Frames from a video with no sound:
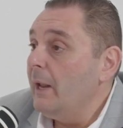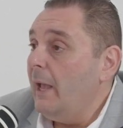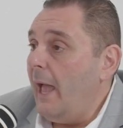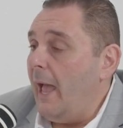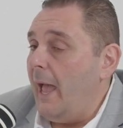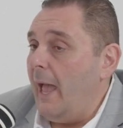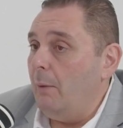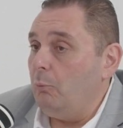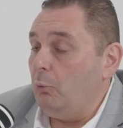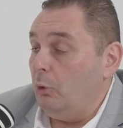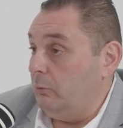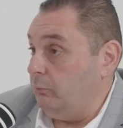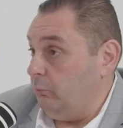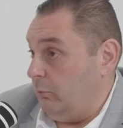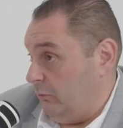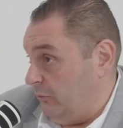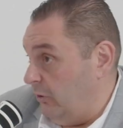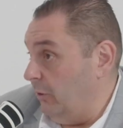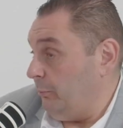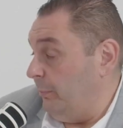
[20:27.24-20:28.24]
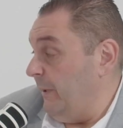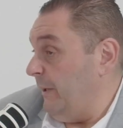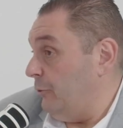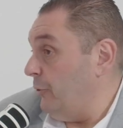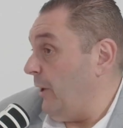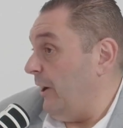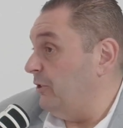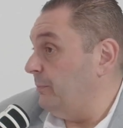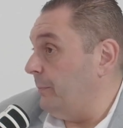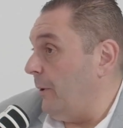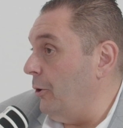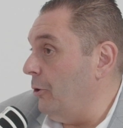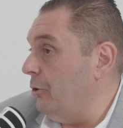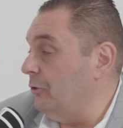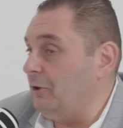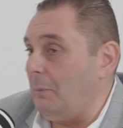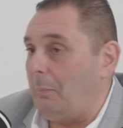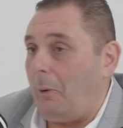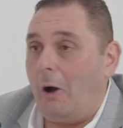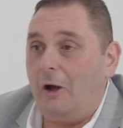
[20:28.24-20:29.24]
and we'll be transparent
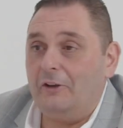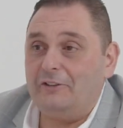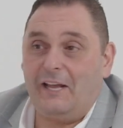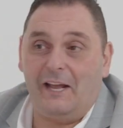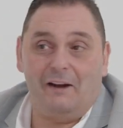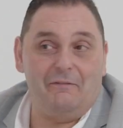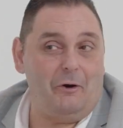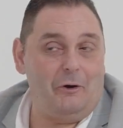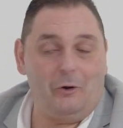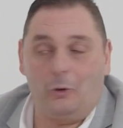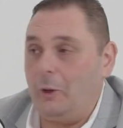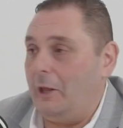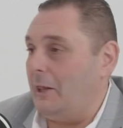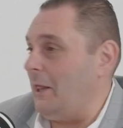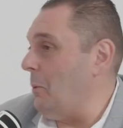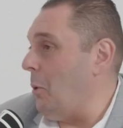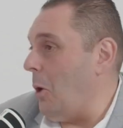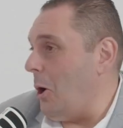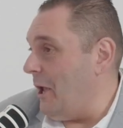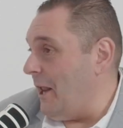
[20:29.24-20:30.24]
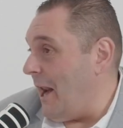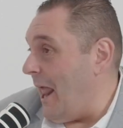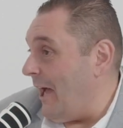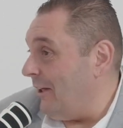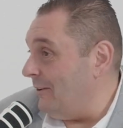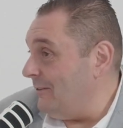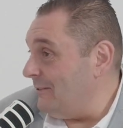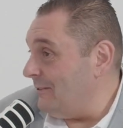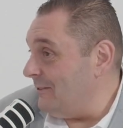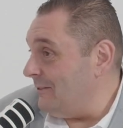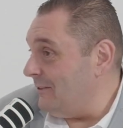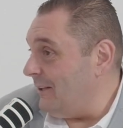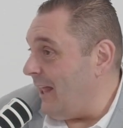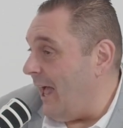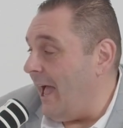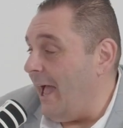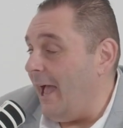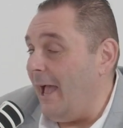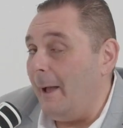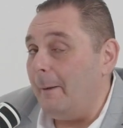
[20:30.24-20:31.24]
because the buyers are going to very quickly work it out.
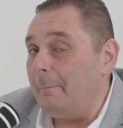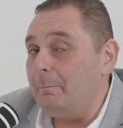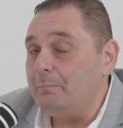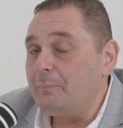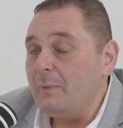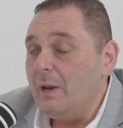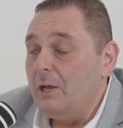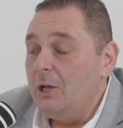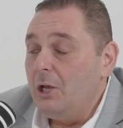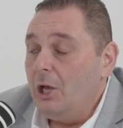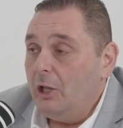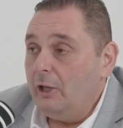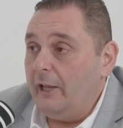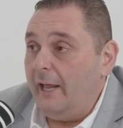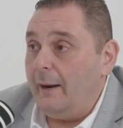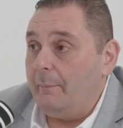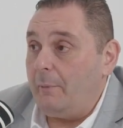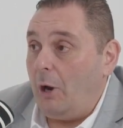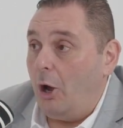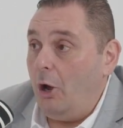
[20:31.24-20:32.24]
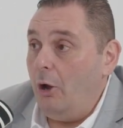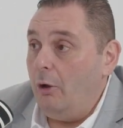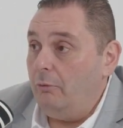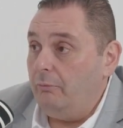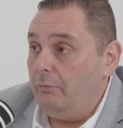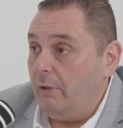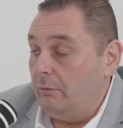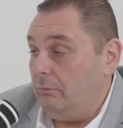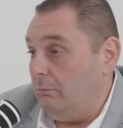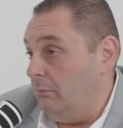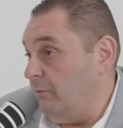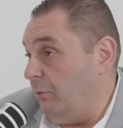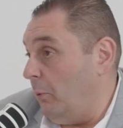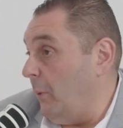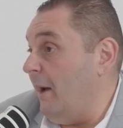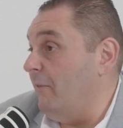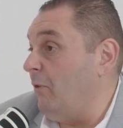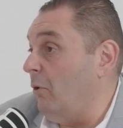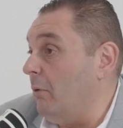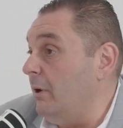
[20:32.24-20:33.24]
And let them know that for
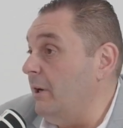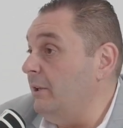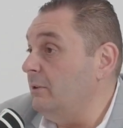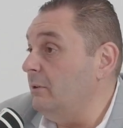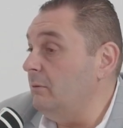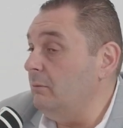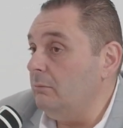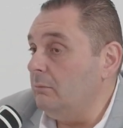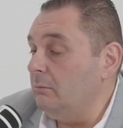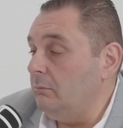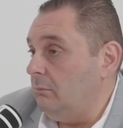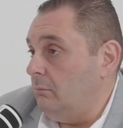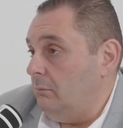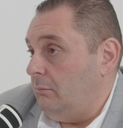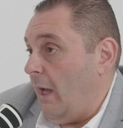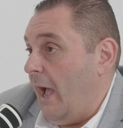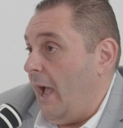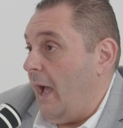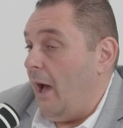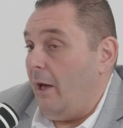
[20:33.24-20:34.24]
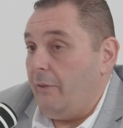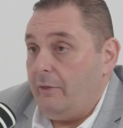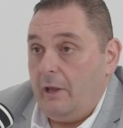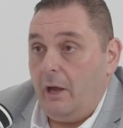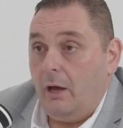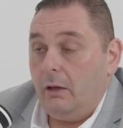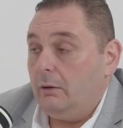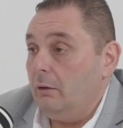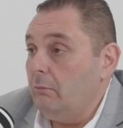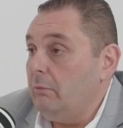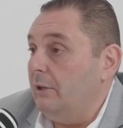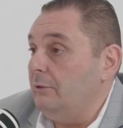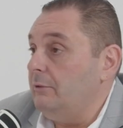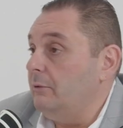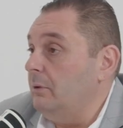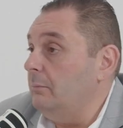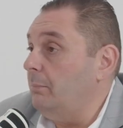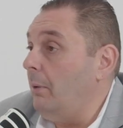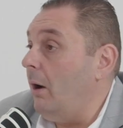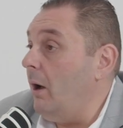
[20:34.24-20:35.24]
whatever reason, they are the only
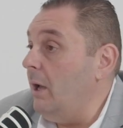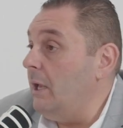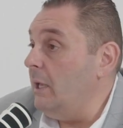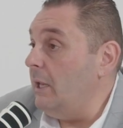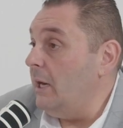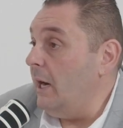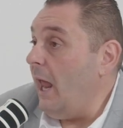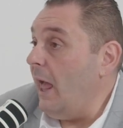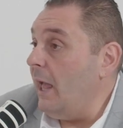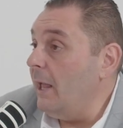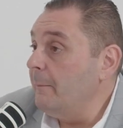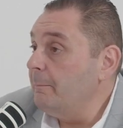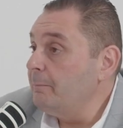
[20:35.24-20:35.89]
registered buyer here today.